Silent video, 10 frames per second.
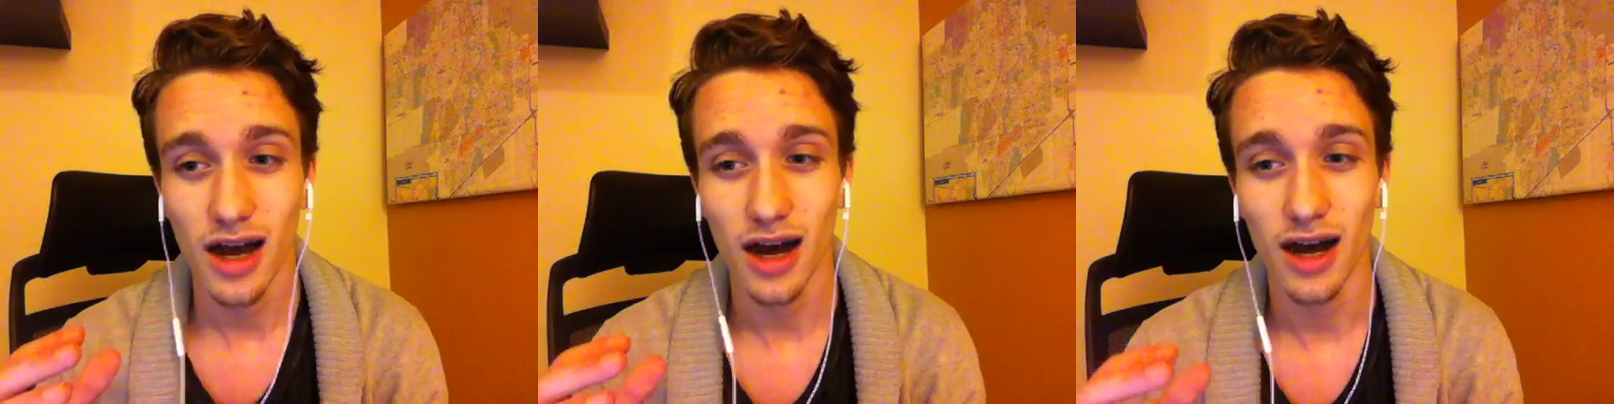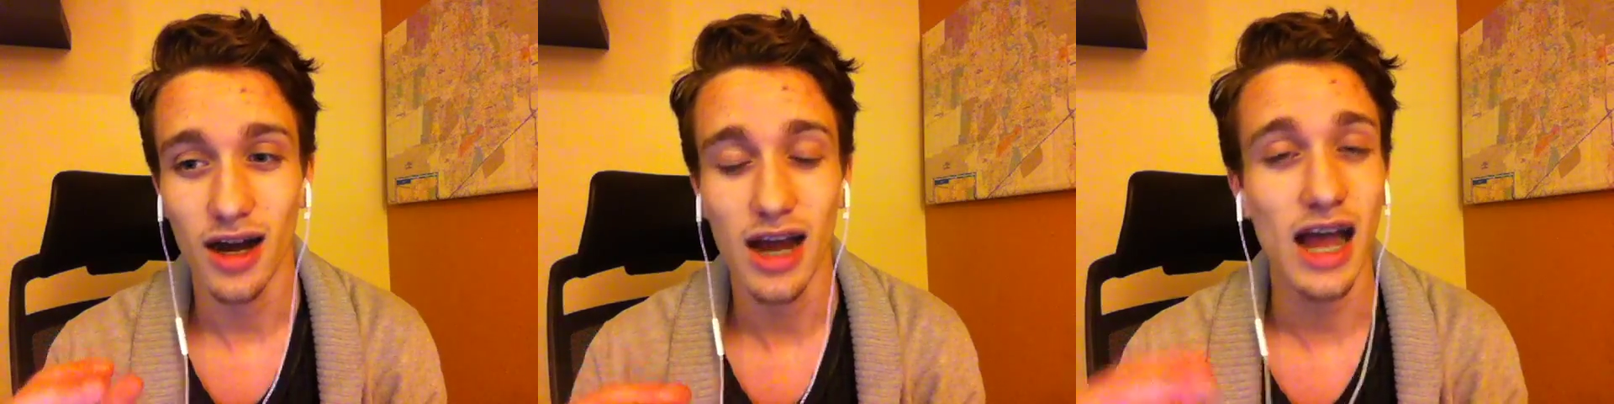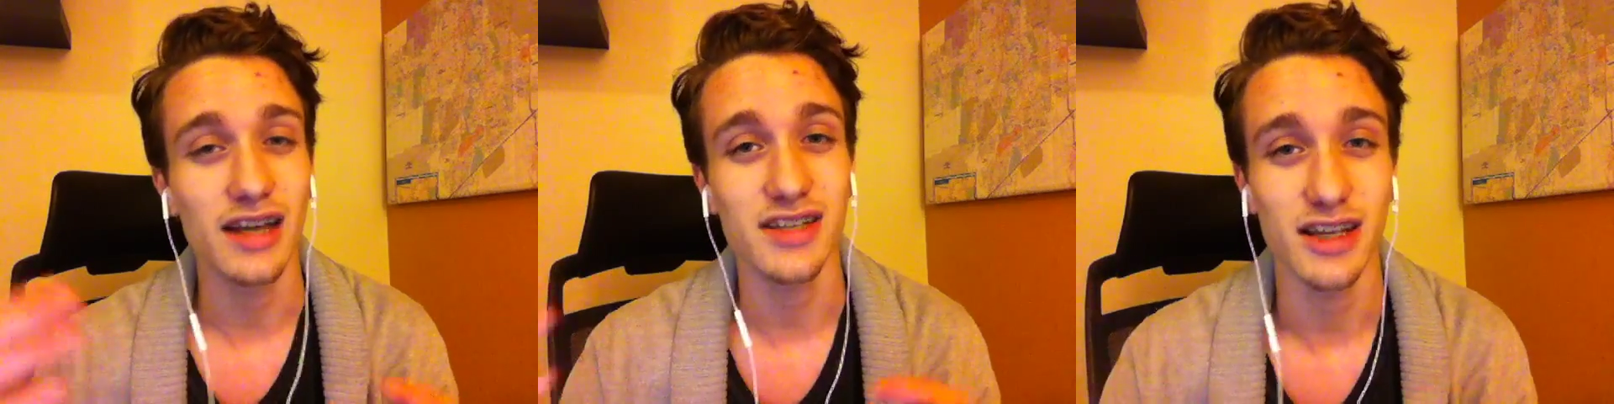Uh,
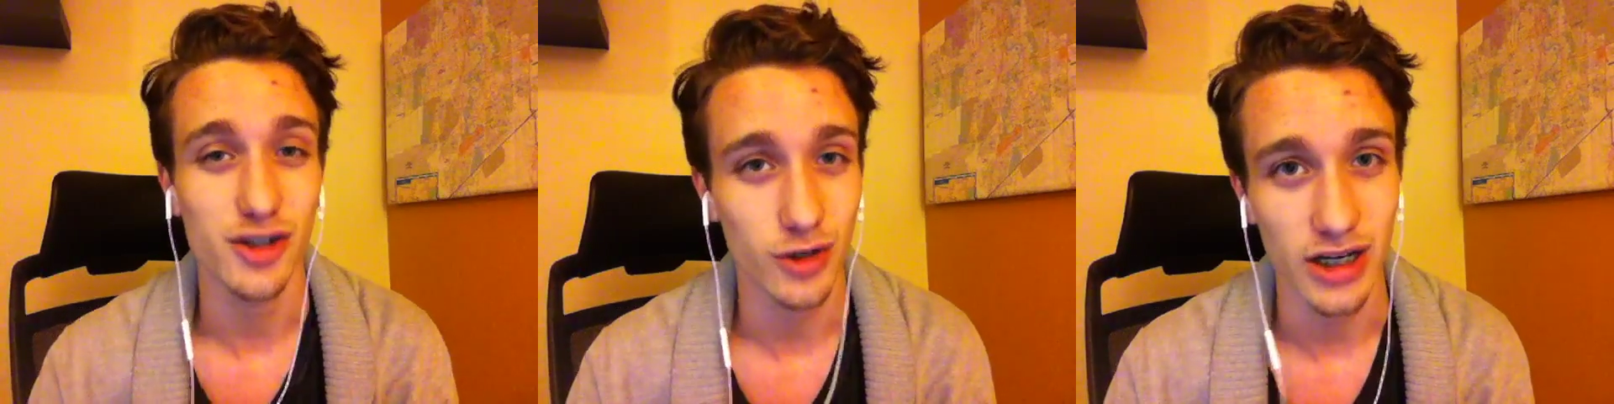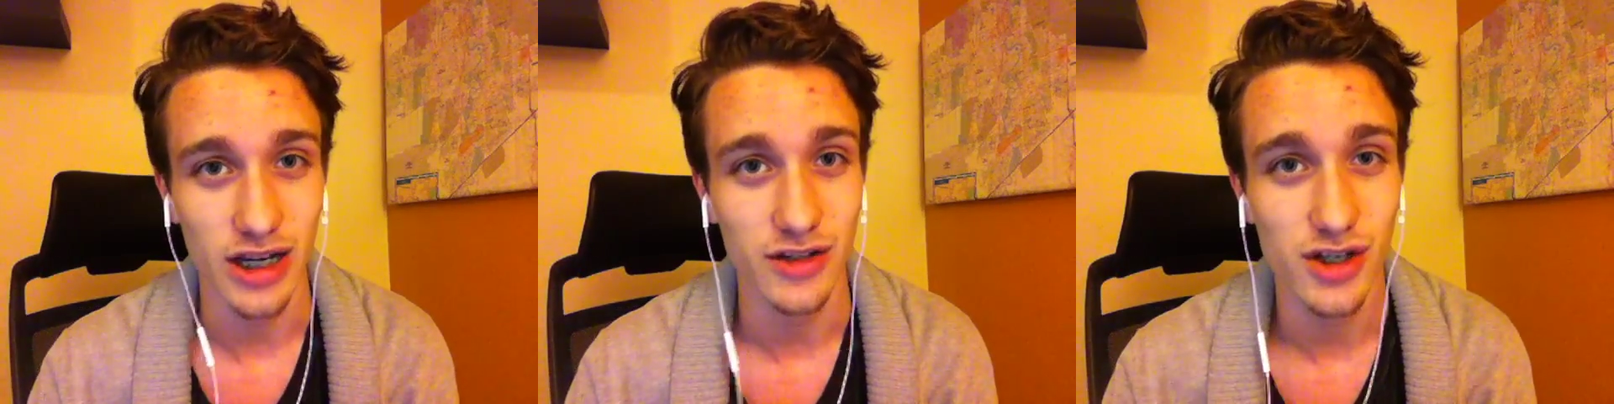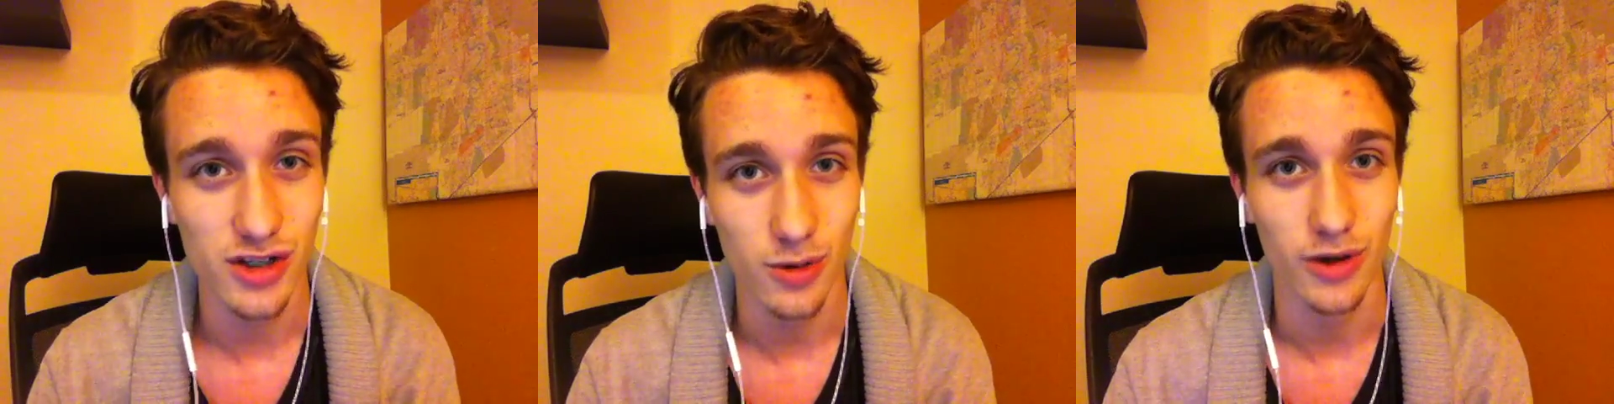as a training
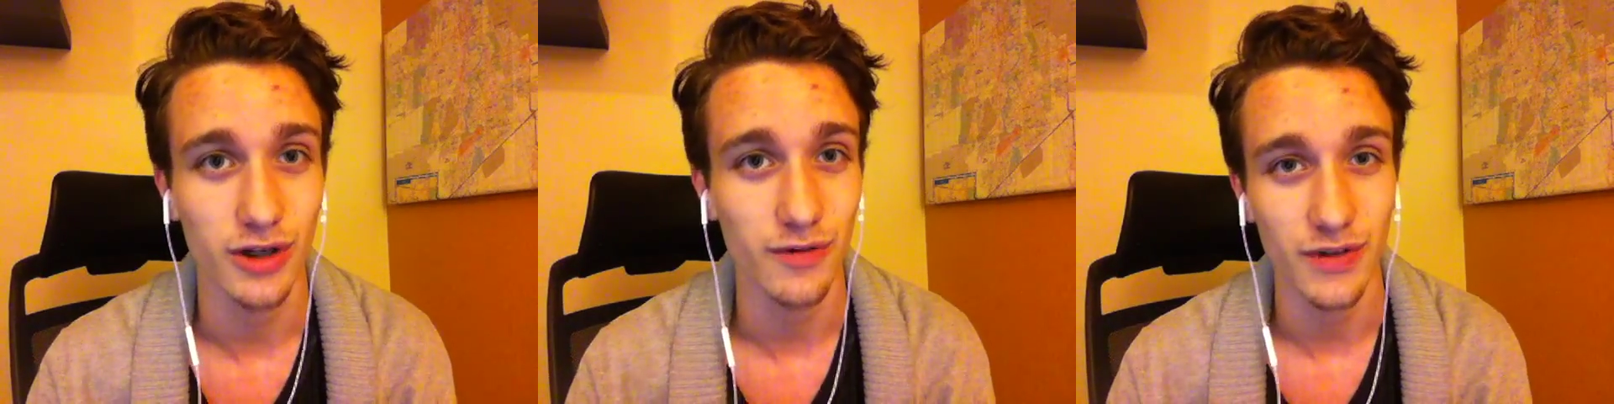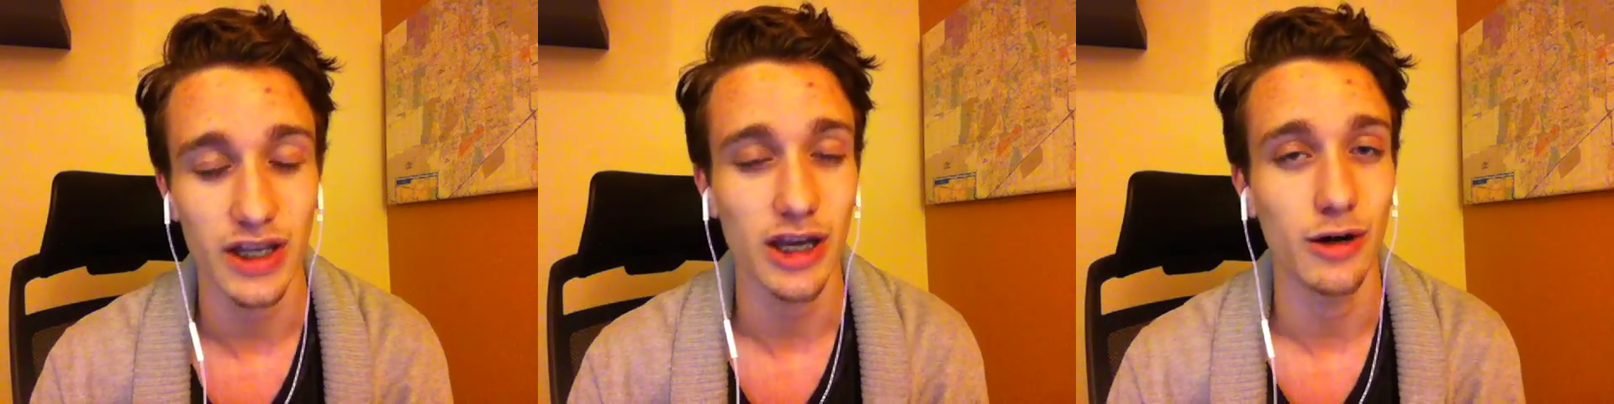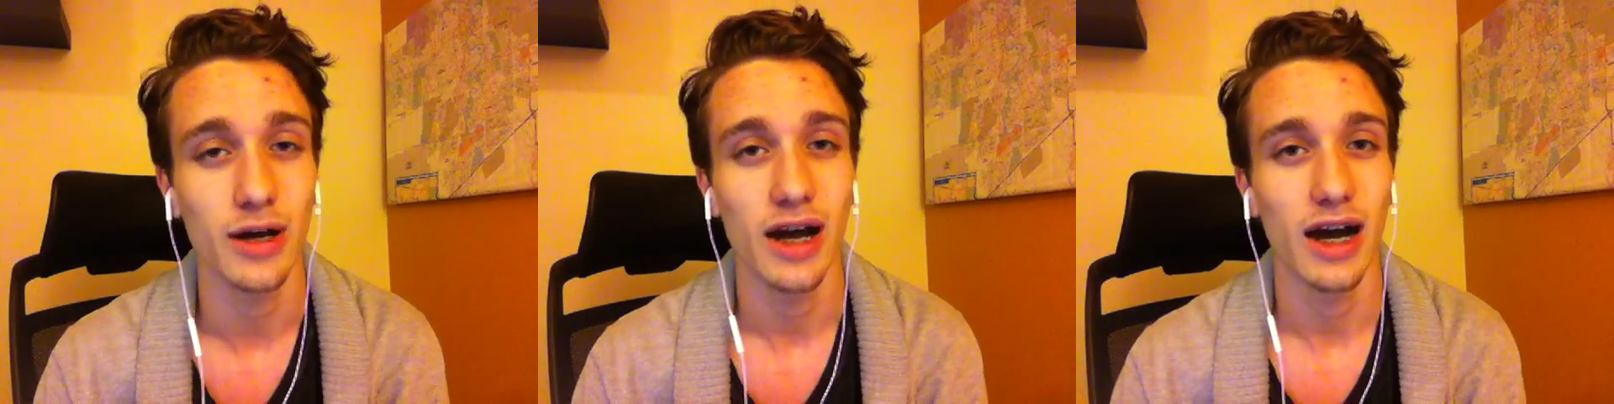tutorial
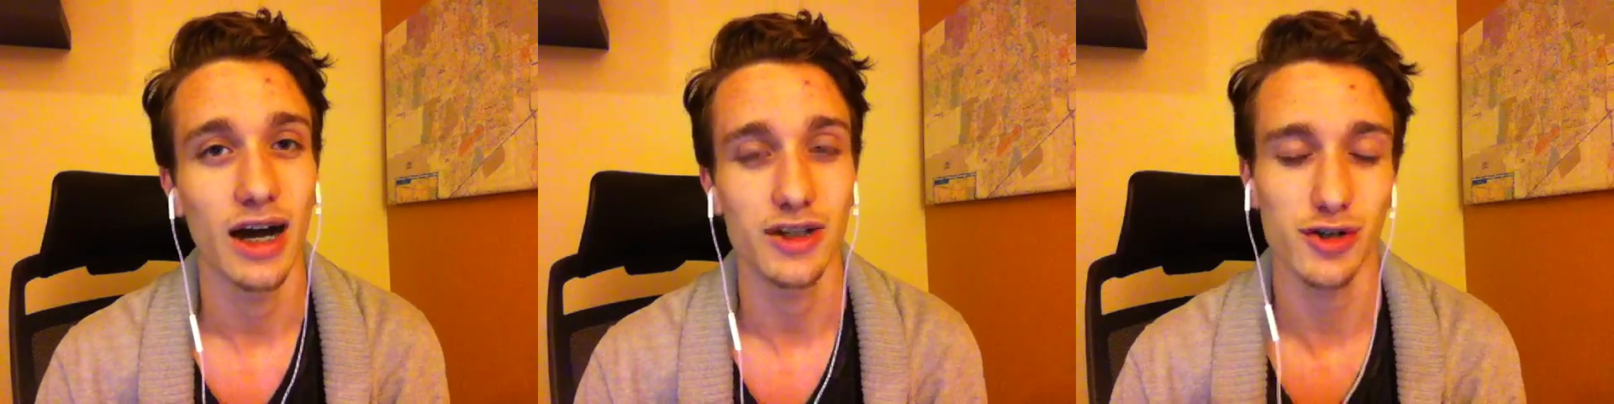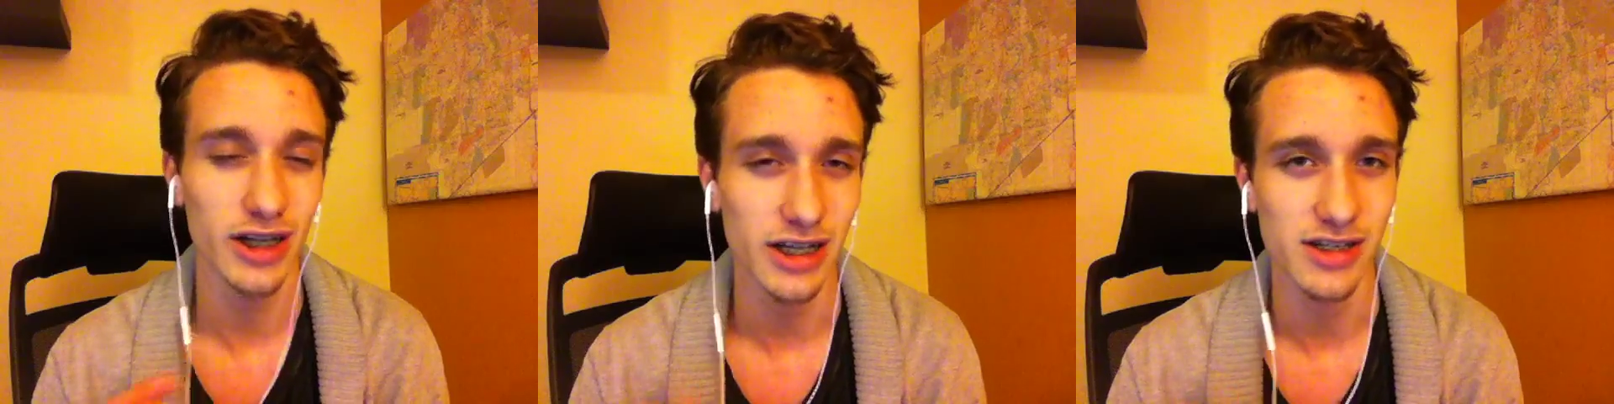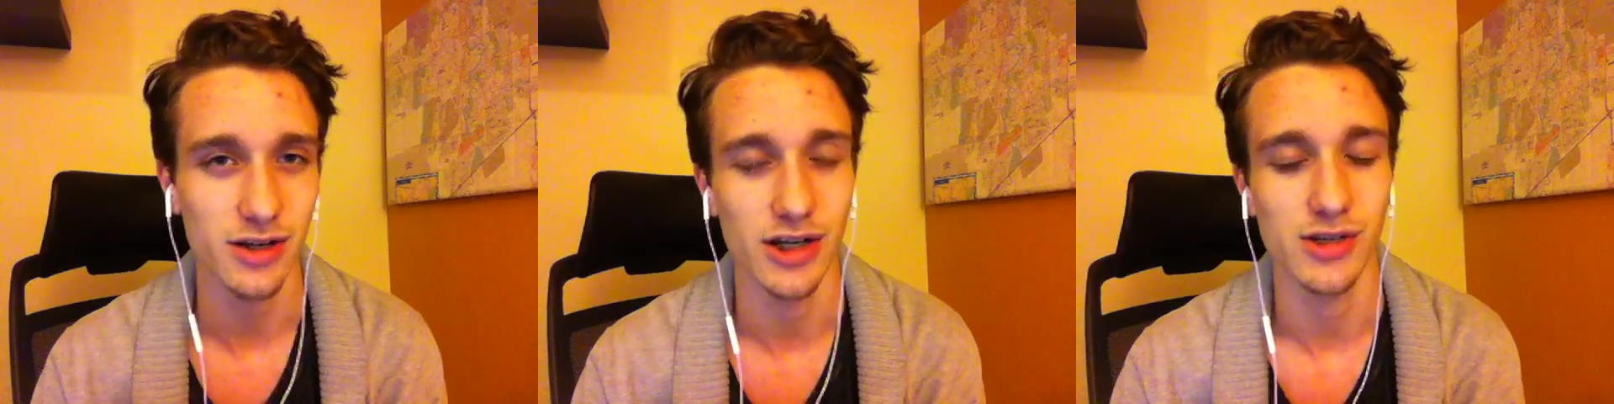video uh, training
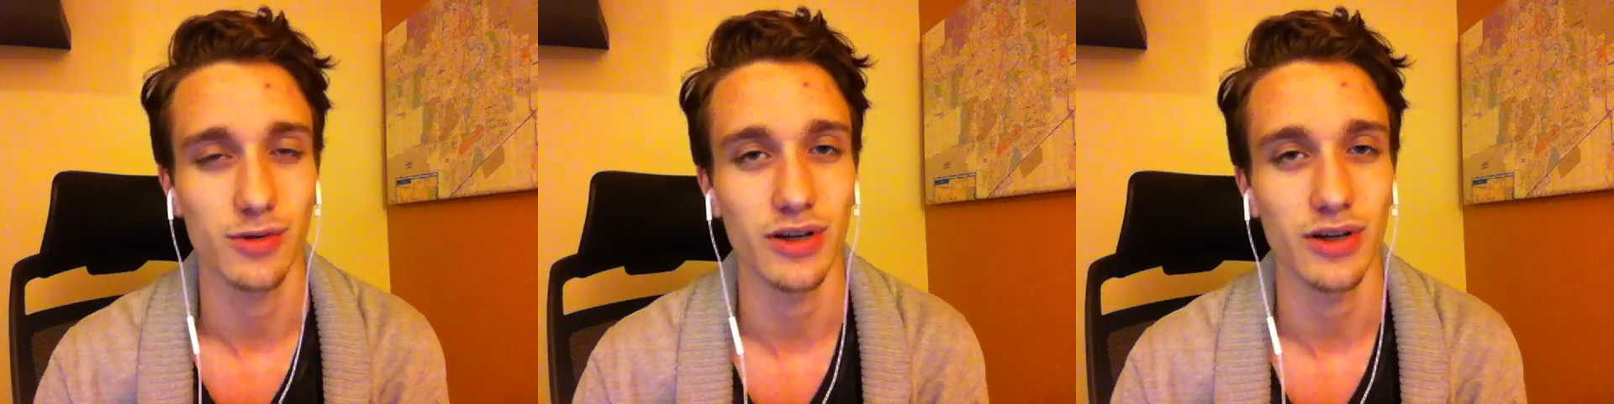series,